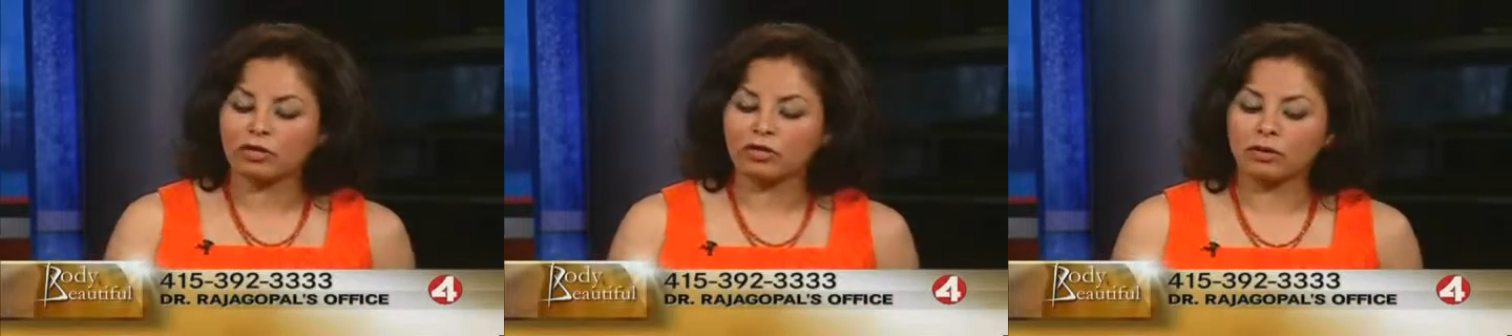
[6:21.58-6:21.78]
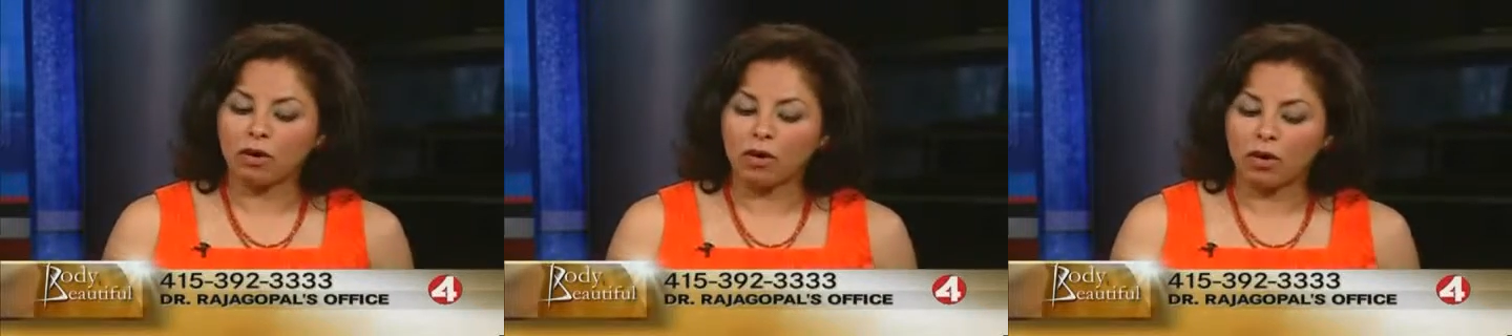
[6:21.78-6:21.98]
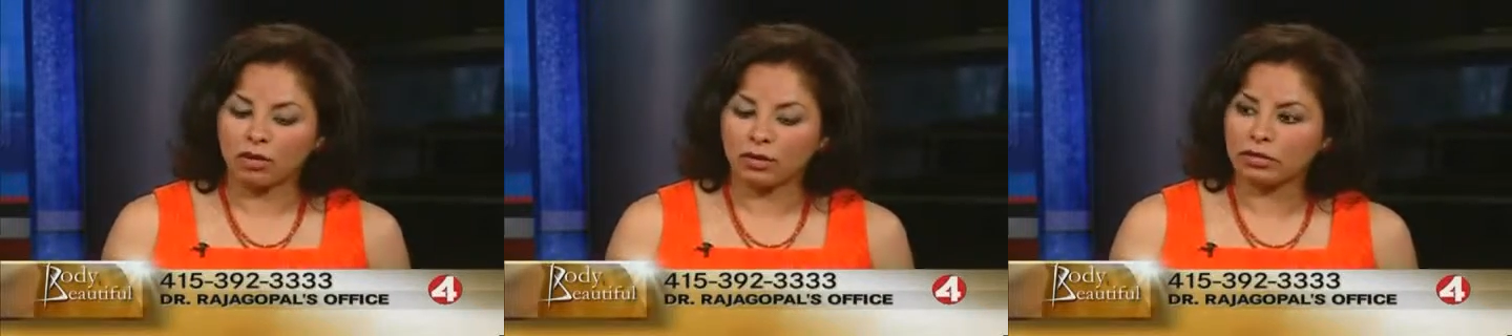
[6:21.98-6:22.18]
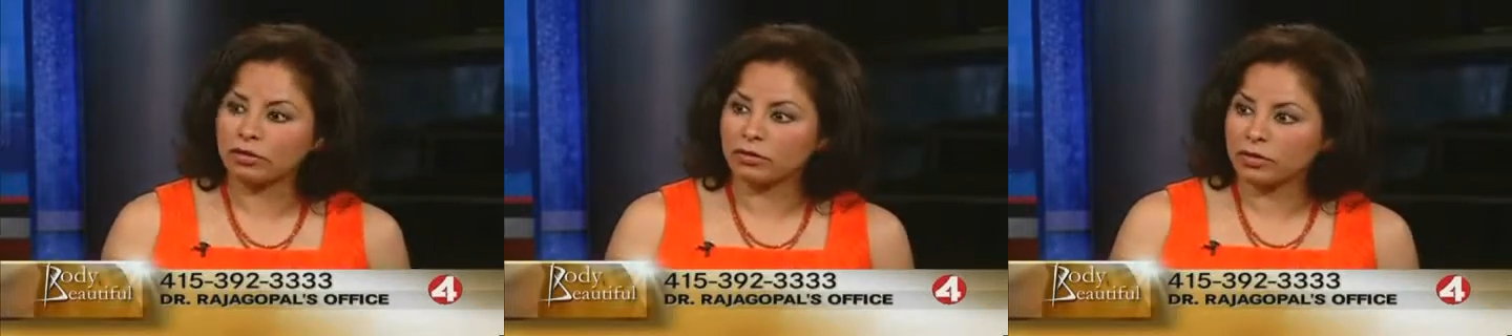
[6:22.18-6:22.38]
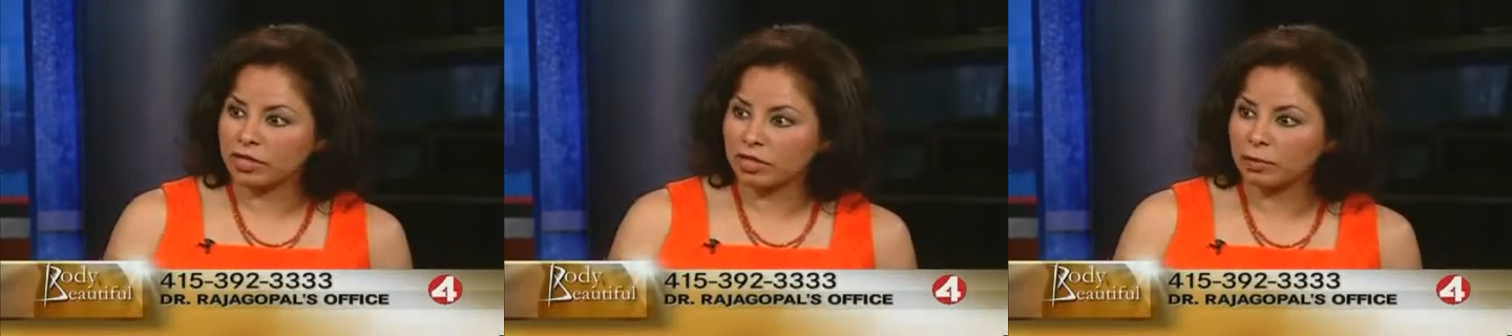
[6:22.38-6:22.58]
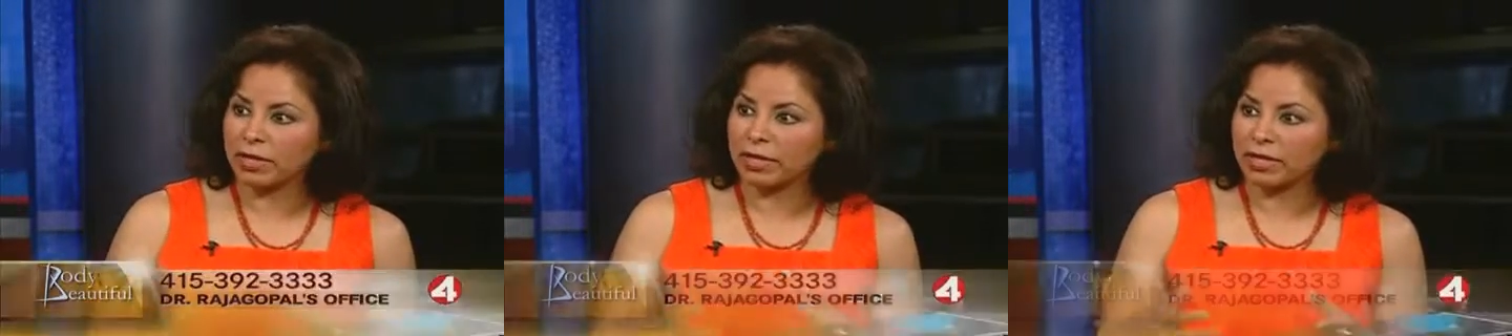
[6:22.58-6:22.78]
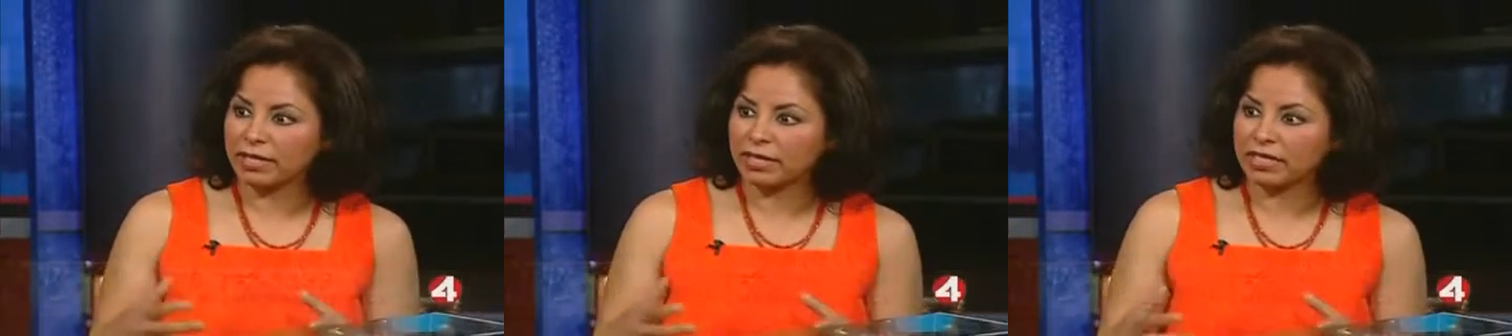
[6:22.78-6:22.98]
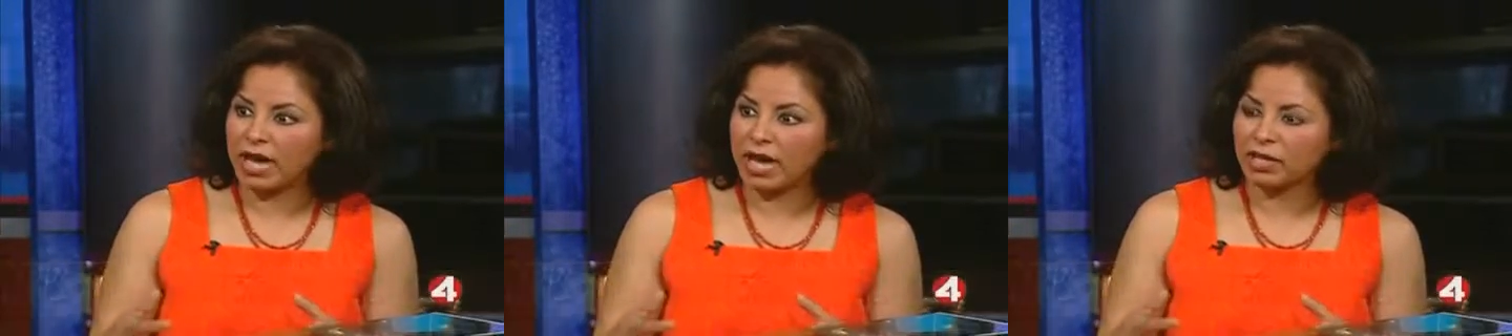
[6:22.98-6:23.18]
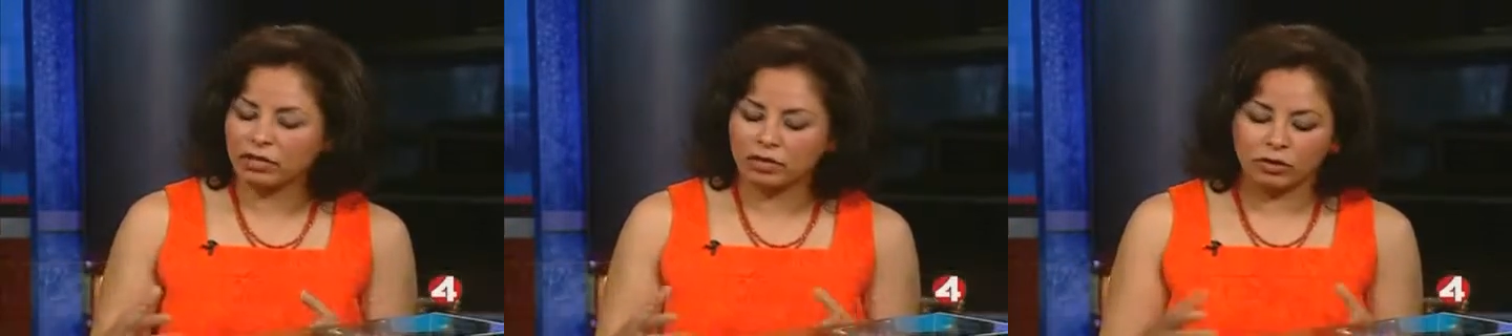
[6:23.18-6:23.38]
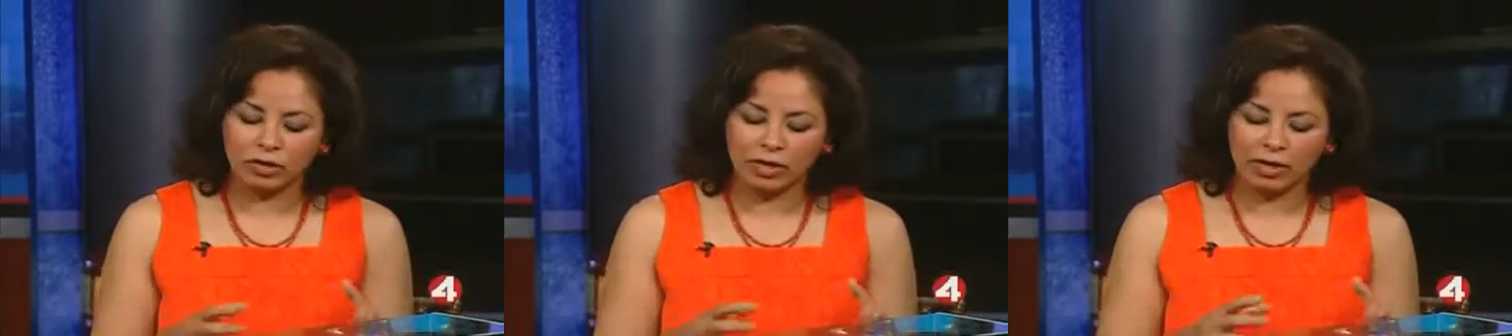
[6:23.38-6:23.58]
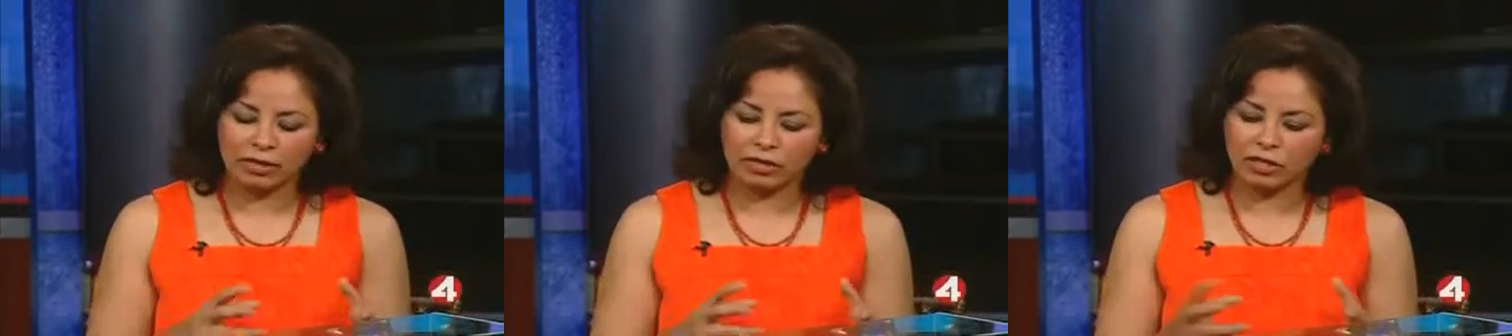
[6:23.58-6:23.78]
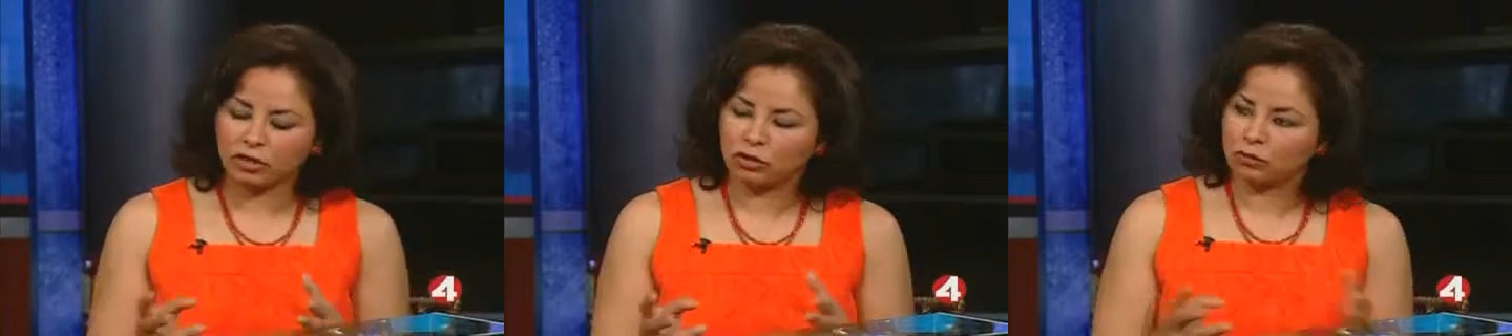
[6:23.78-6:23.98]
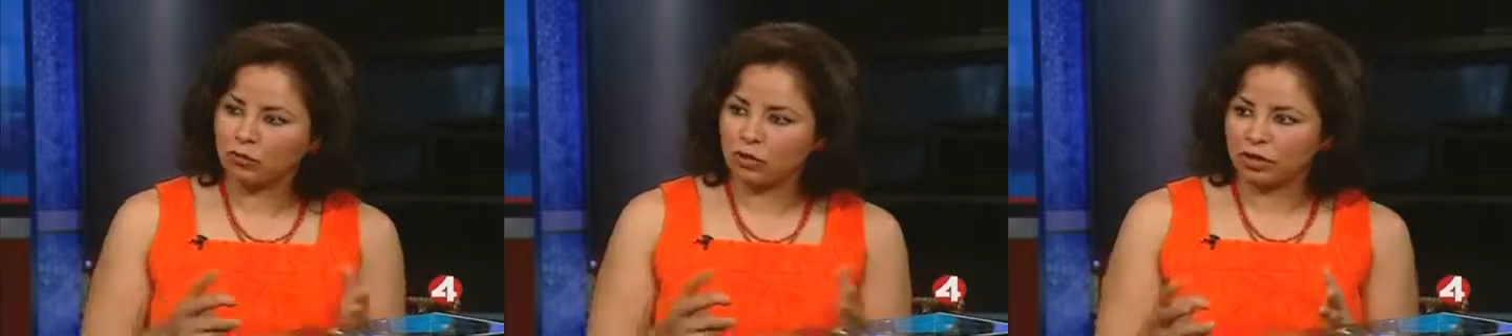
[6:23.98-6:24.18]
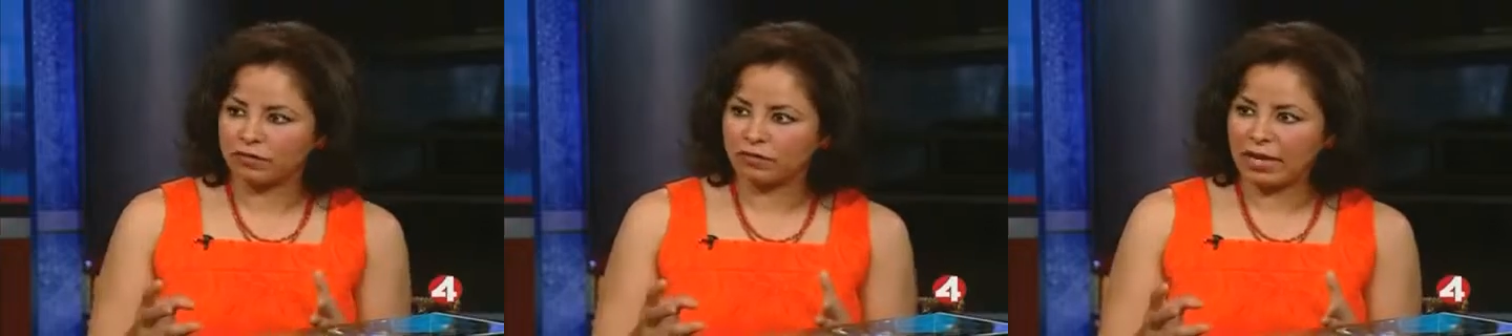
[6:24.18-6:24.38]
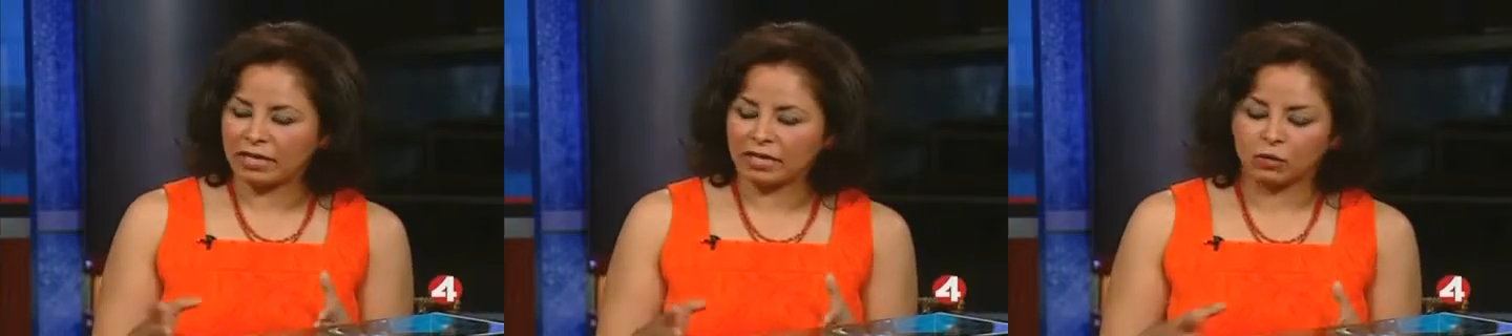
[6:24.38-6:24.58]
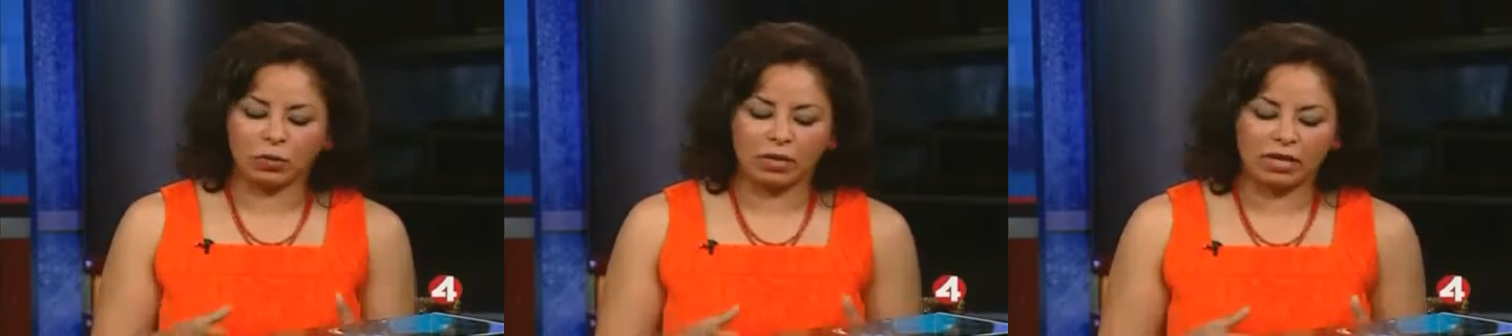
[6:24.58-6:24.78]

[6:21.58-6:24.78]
So it also stimulates that. So you get it's a twofold effect.